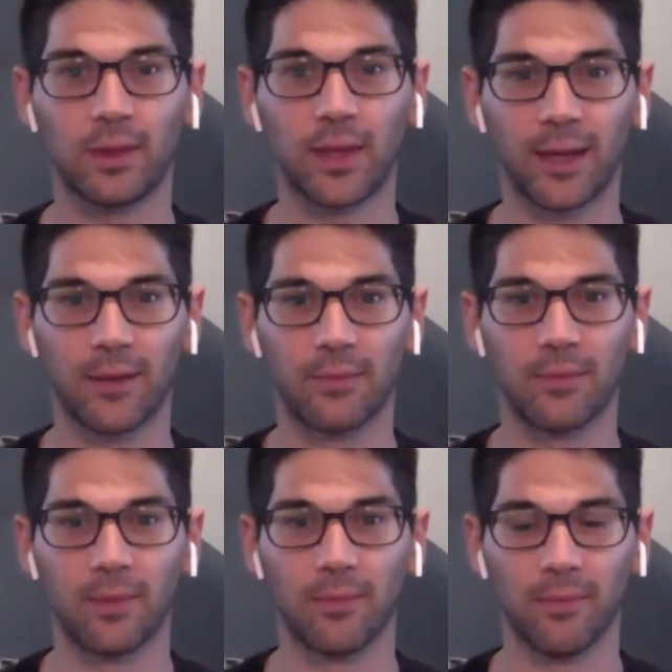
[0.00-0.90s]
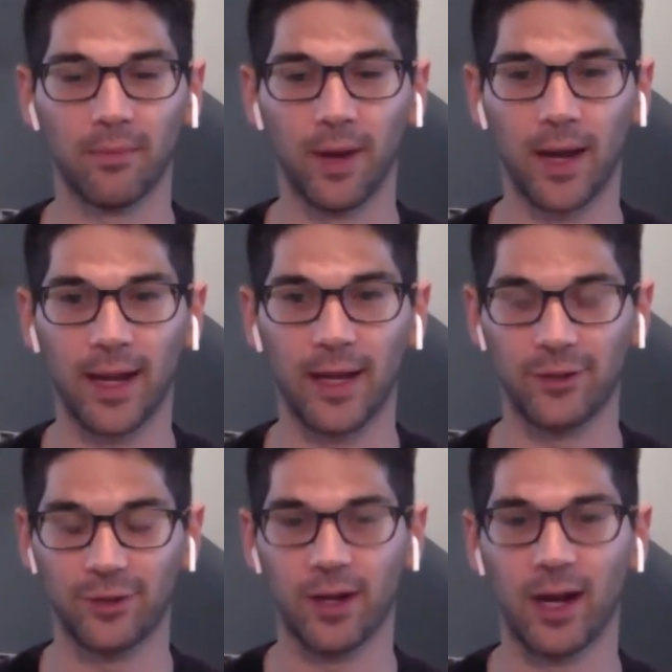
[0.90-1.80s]
like my
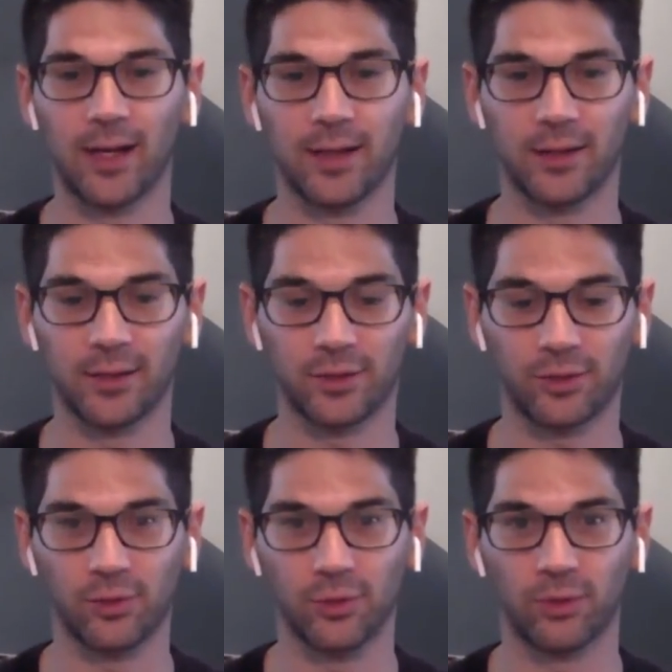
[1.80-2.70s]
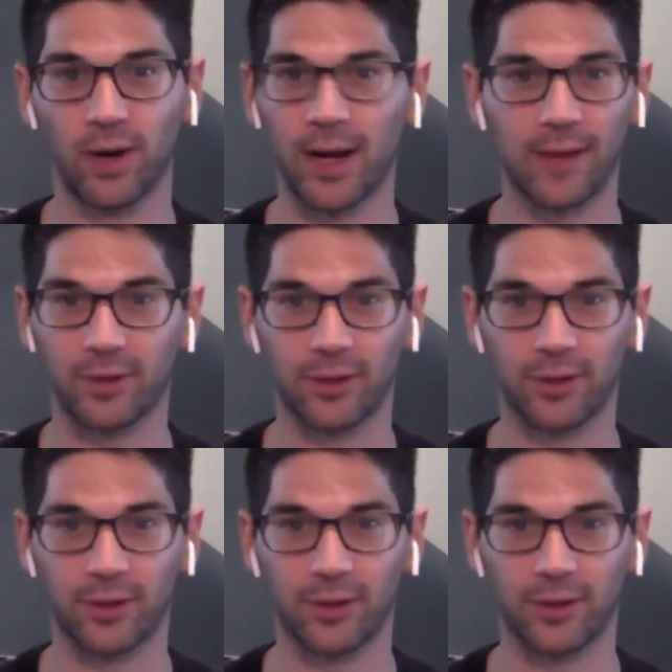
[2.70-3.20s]
age who got into school right after